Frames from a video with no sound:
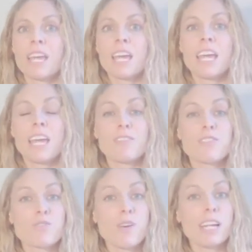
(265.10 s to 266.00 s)
If you're
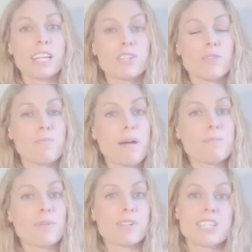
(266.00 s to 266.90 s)
struggling to
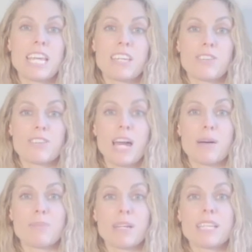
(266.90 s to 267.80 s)
remember to take your
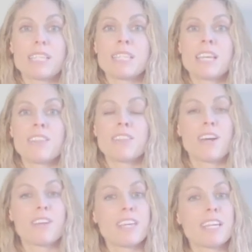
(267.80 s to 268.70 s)
tablets, there
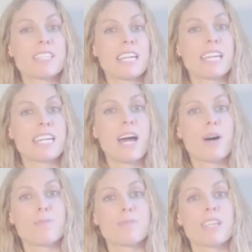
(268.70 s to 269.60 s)
are things that can
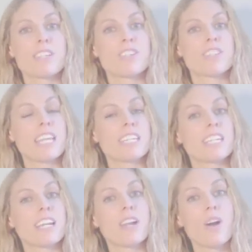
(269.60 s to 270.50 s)
help, such as setting
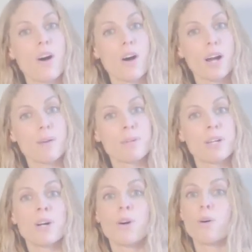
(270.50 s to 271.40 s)
an alarm
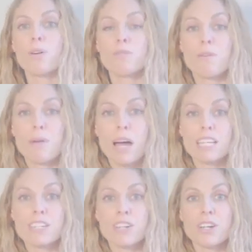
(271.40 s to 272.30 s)
or a
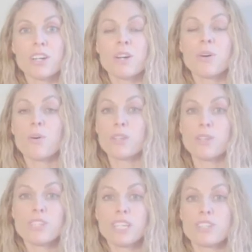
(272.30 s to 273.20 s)
reminder, or
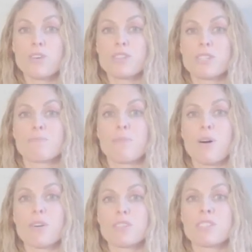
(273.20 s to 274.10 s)
using a Dosset
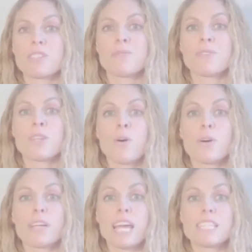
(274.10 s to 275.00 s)
box, or
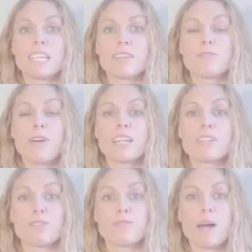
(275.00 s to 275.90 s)
getting a friend
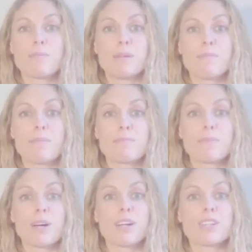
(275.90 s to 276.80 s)
or family
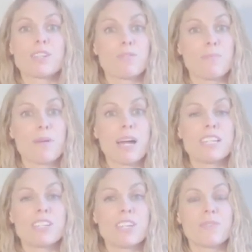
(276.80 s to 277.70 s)
member to
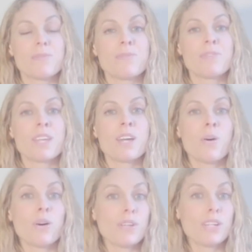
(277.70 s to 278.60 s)
remind you.
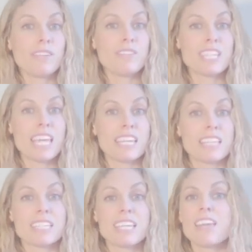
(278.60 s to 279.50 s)
Or you can even take it
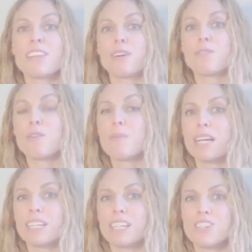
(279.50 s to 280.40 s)
together and
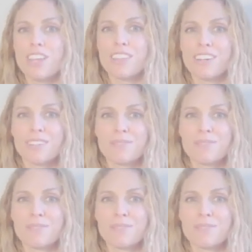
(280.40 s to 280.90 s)
remind each other.